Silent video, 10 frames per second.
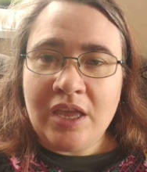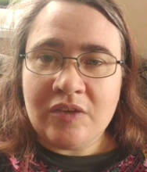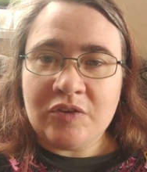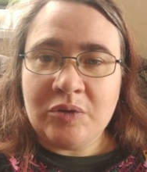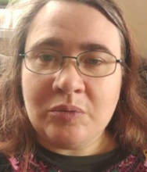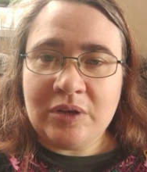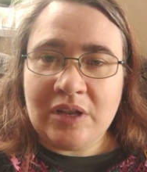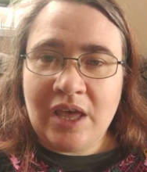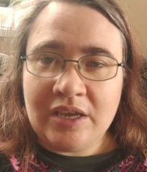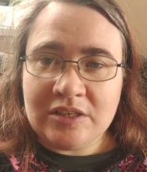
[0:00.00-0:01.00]
If you
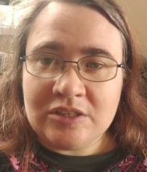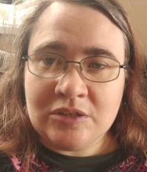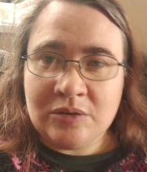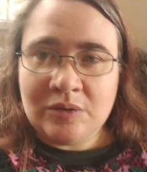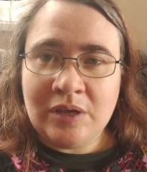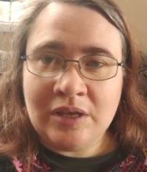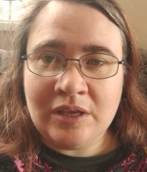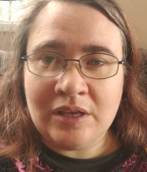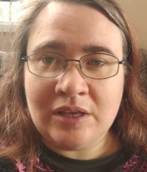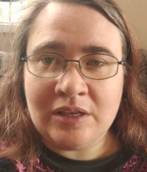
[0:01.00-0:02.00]
would like to
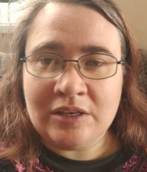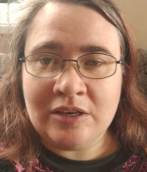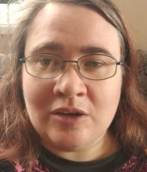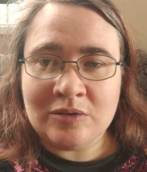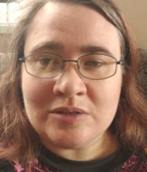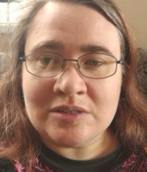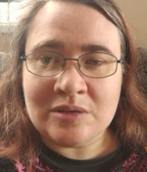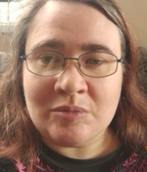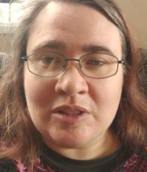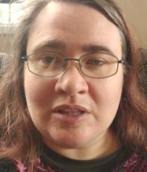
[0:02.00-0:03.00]
know
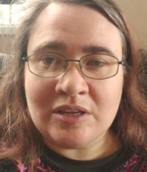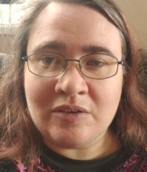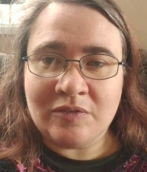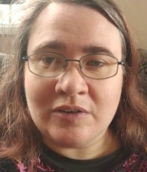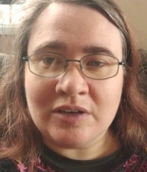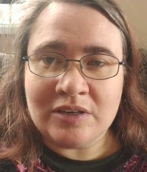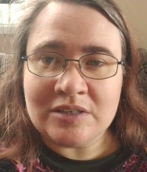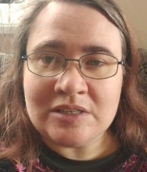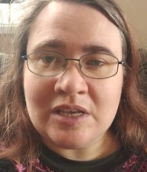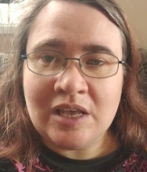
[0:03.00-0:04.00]
some of the
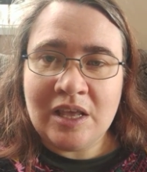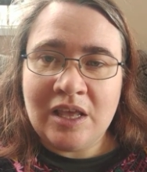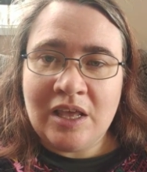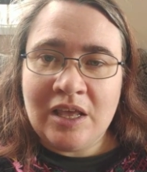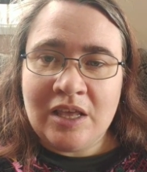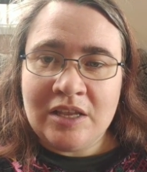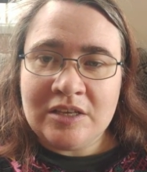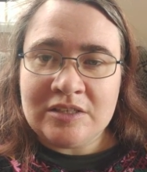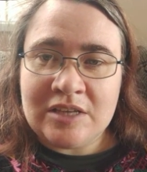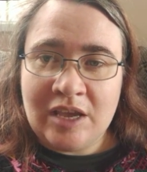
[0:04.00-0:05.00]
different
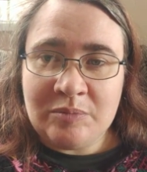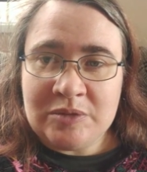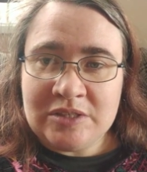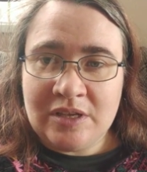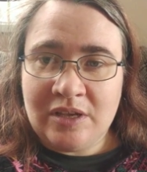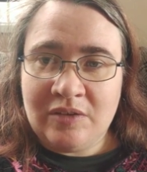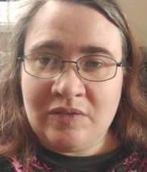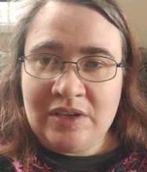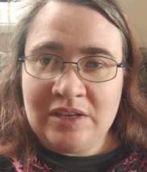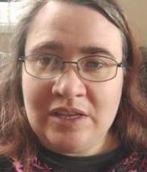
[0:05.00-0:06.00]
types
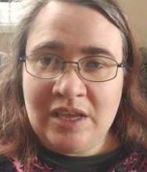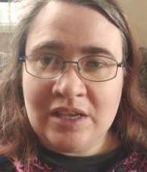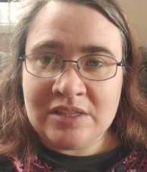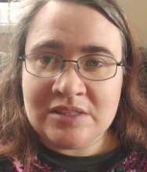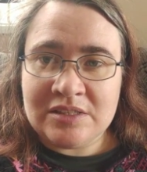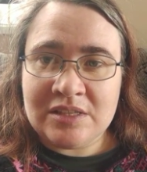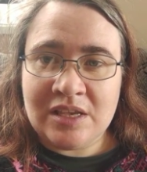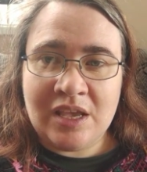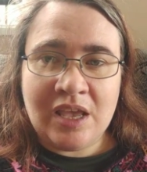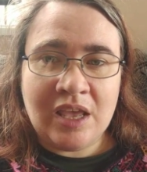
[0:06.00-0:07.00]
of EDS
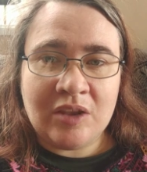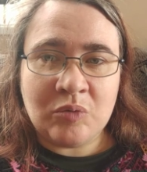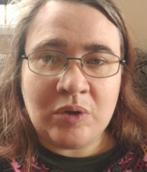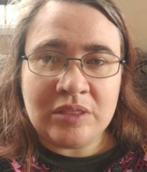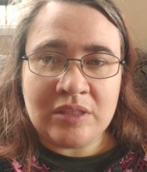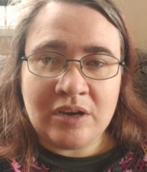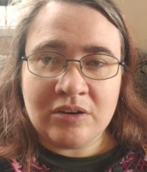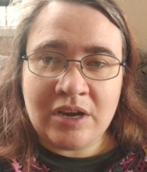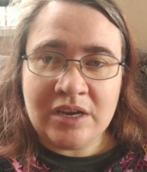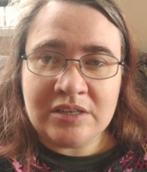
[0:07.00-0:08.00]
and what
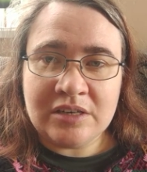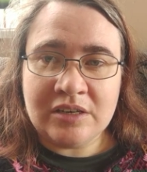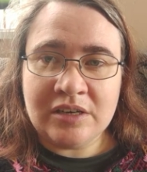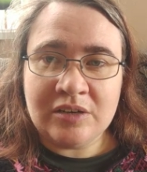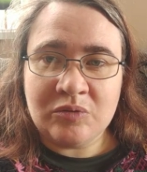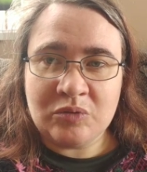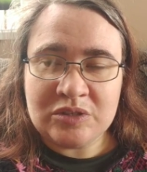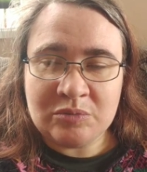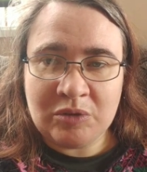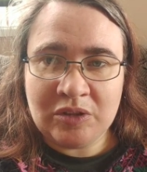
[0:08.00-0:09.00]
their criteria,
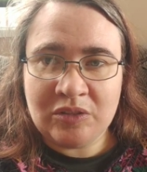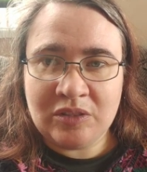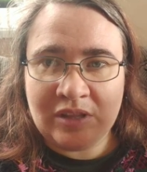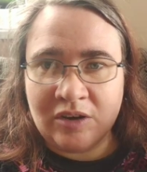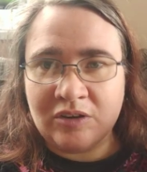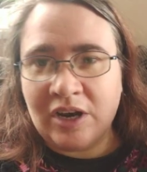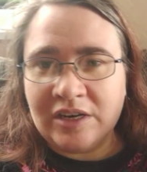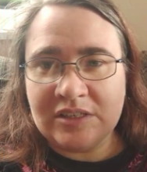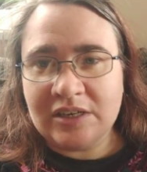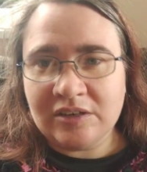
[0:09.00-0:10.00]
some of their
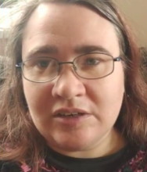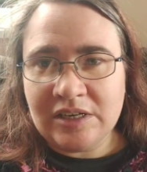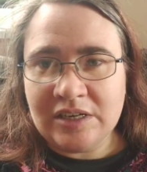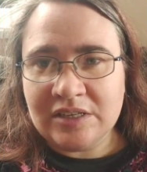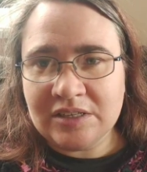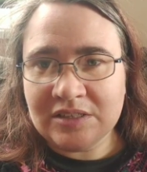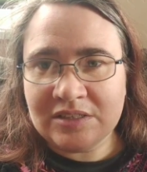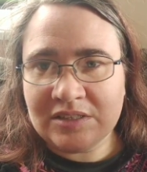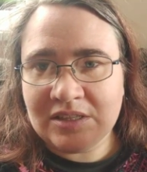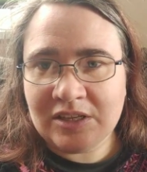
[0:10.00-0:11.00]

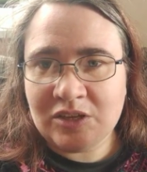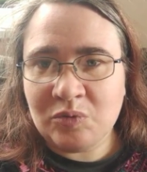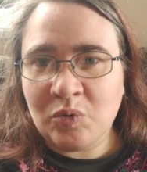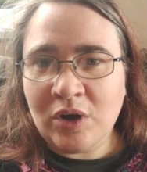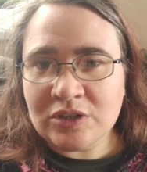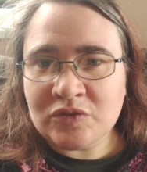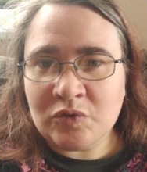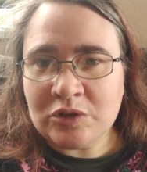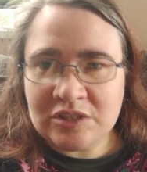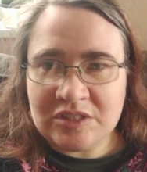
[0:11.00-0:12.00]
criterias that you watch
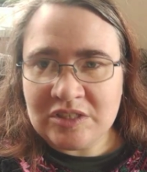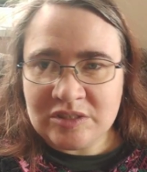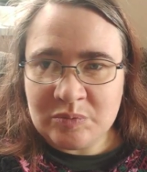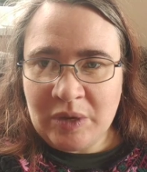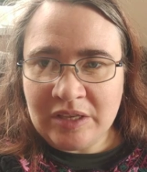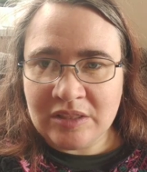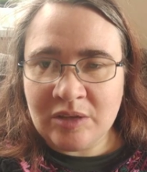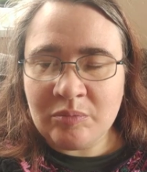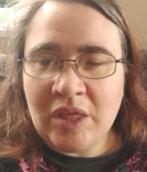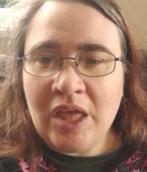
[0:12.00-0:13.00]
for to suspect
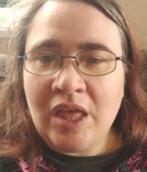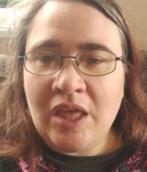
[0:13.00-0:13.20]
them,